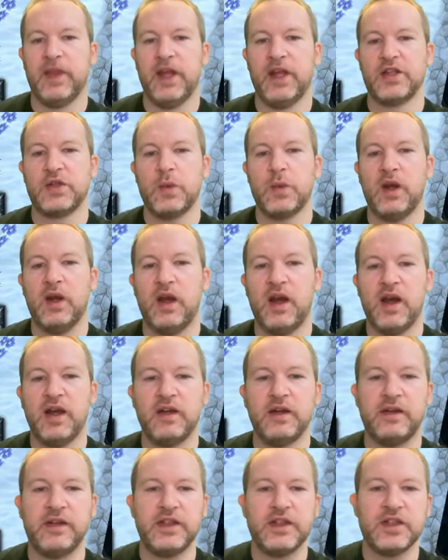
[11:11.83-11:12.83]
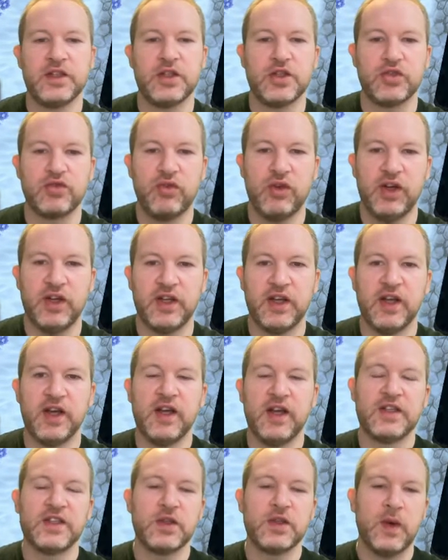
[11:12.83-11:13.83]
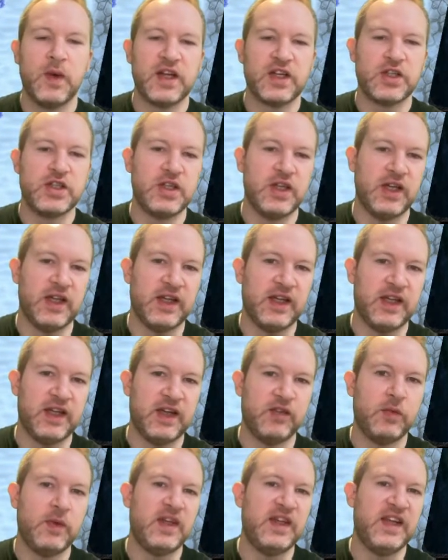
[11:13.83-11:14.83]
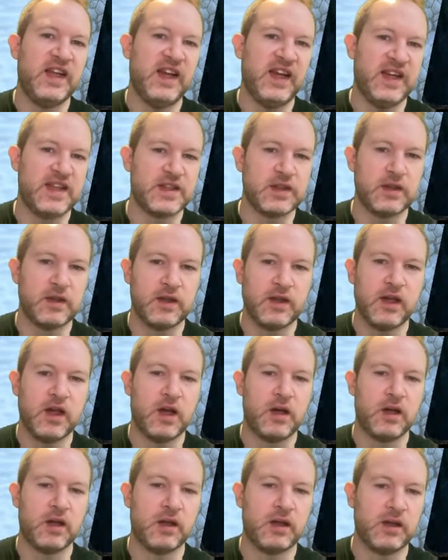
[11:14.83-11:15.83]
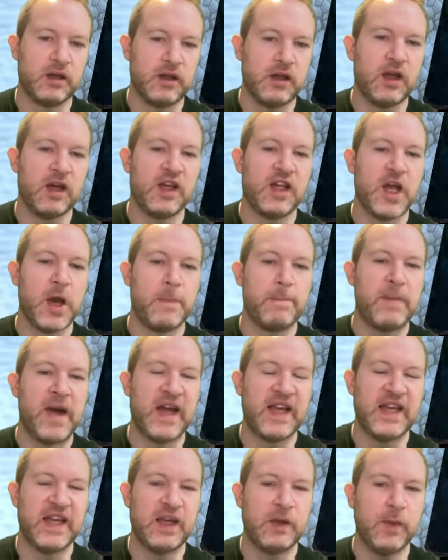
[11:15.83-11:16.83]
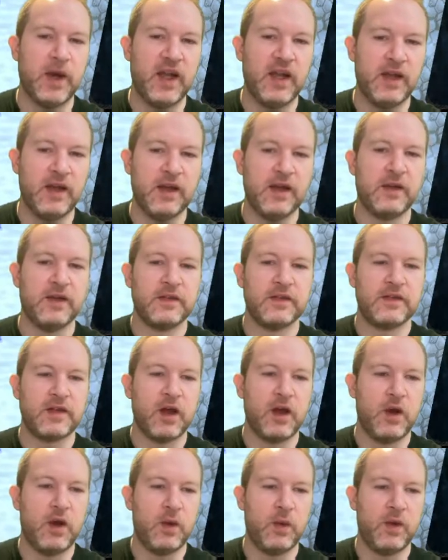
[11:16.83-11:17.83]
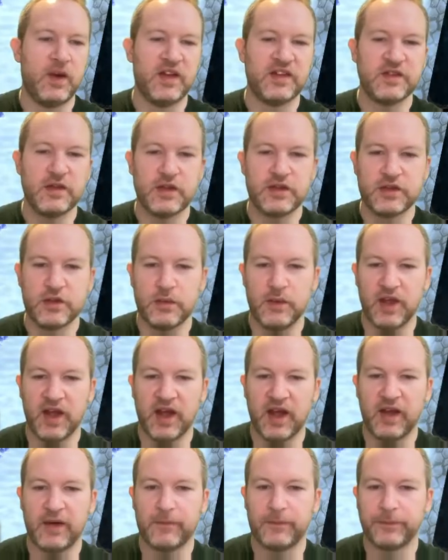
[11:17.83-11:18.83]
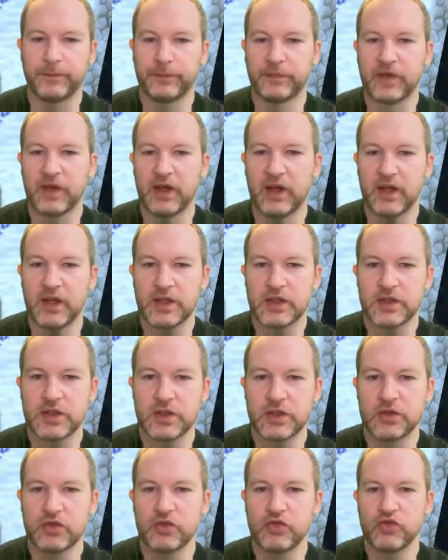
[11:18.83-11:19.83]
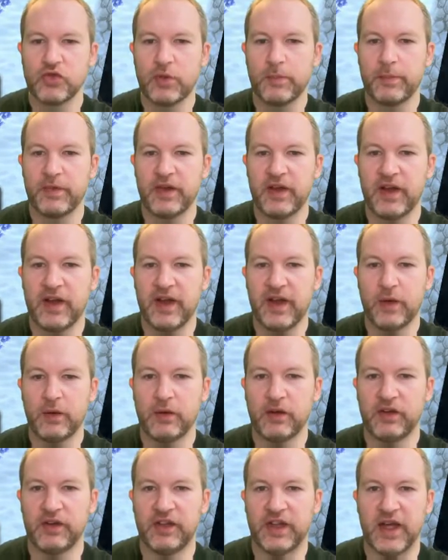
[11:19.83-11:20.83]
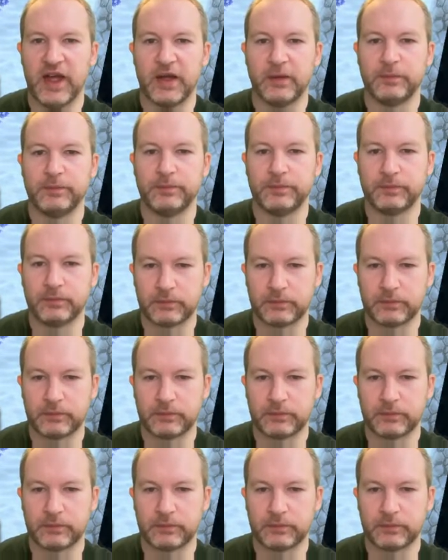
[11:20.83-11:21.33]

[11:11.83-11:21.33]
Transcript: And Twilight Eidolon is destroyed. So actually, if we kill it, it's going to come back anyway. So let's not do that. Let's drop Aldon down.